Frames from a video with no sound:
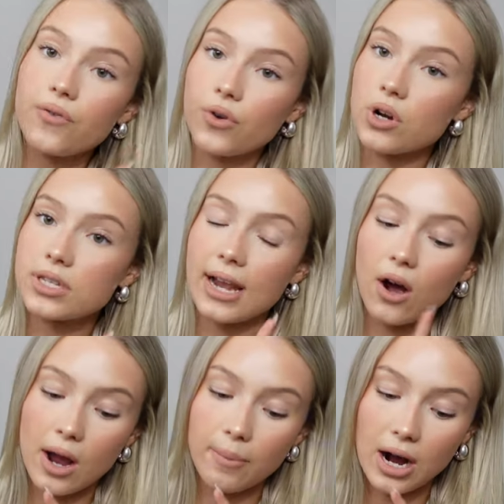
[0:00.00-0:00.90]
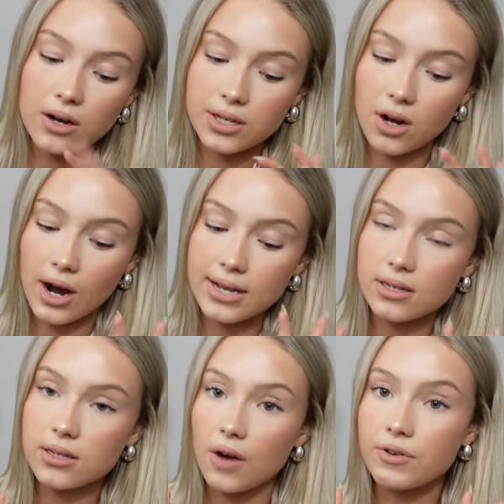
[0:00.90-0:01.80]
Forgot to say eyebrows and eyes and
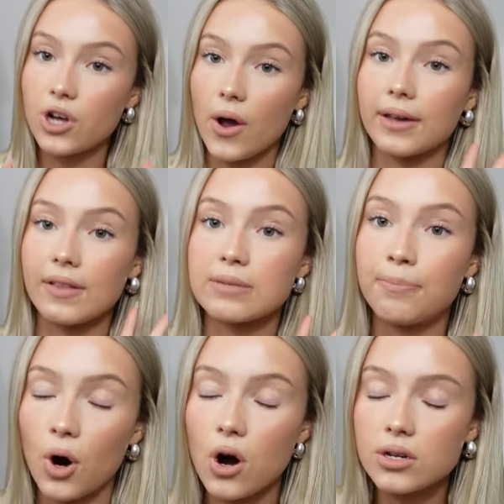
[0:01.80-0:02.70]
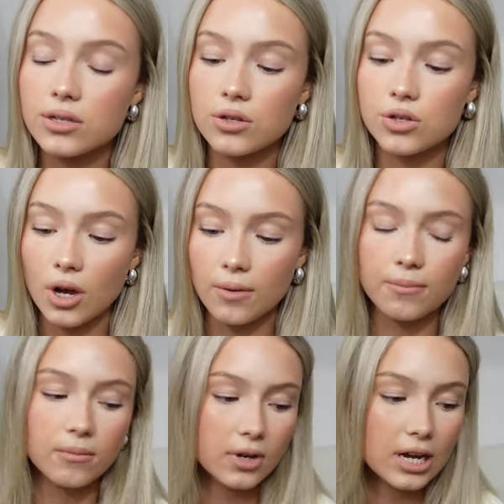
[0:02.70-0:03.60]
stuff is going in this box. So
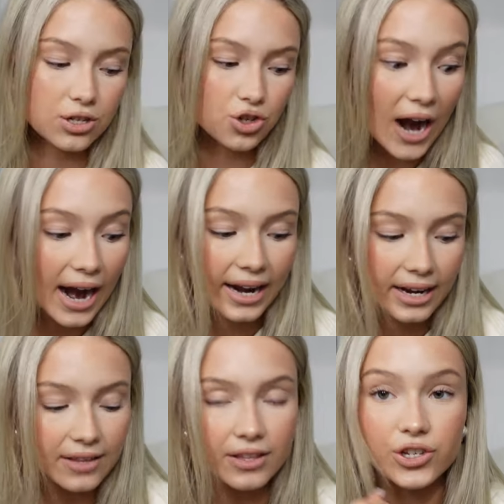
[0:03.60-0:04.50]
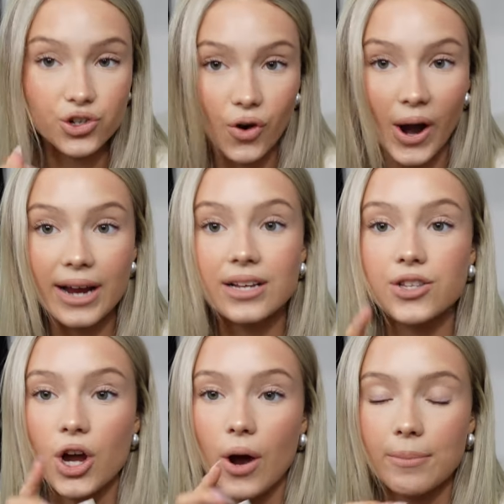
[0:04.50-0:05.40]
it's a tray in this tray.
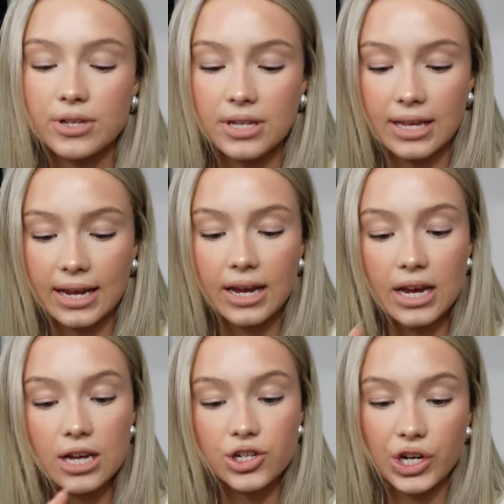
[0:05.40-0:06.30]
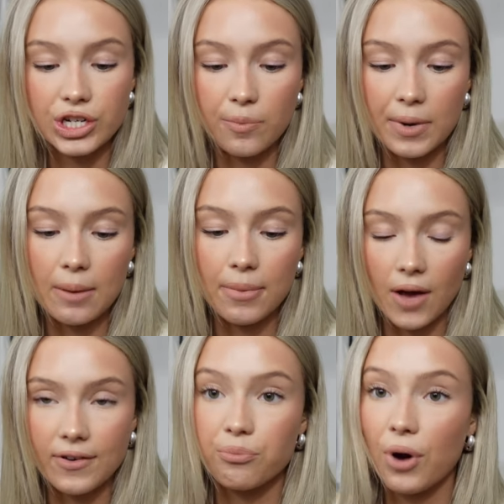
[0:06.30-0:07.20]
So I'm using the GGB
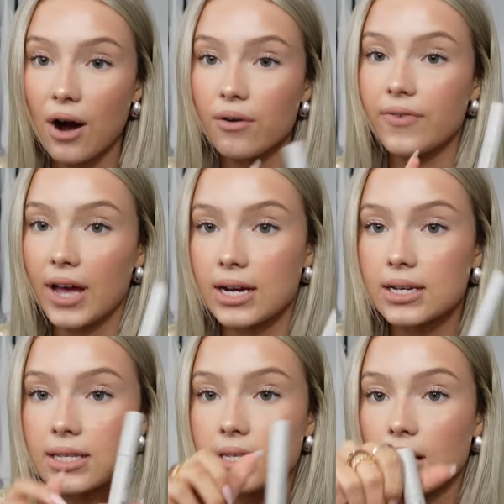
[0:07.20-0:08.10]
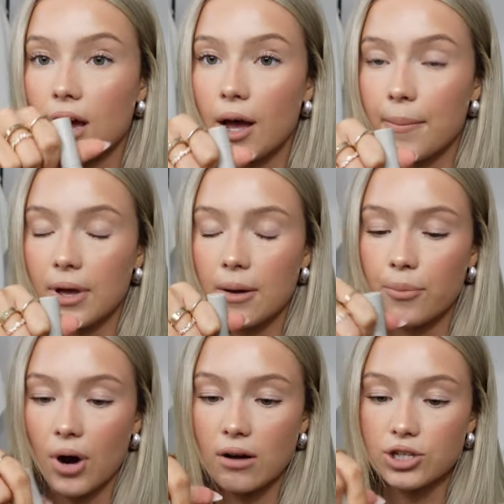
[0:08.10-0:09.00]
Beloved Brow Fix
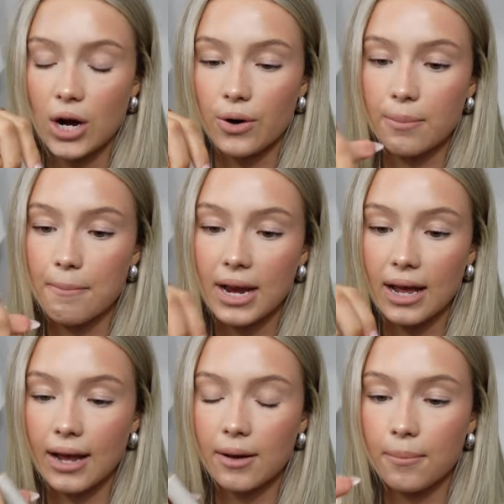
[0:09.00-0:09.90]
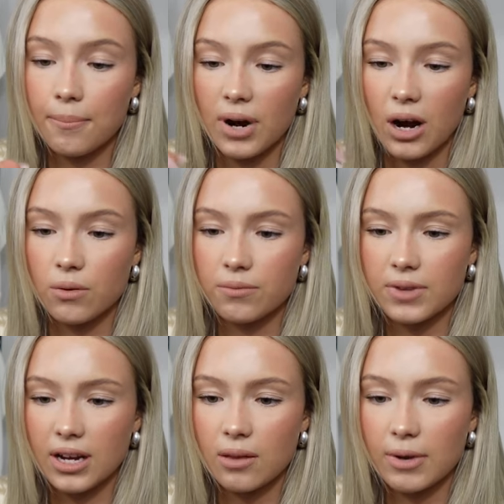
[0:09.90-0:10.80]
brow gel at the minute, brow
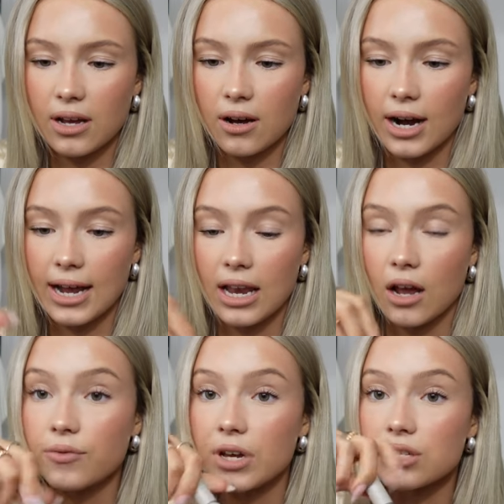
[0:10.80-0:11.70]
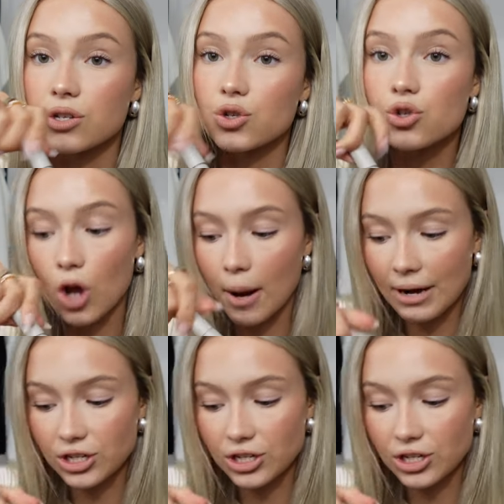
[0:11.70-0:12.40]
thing at the minute. I love this so much.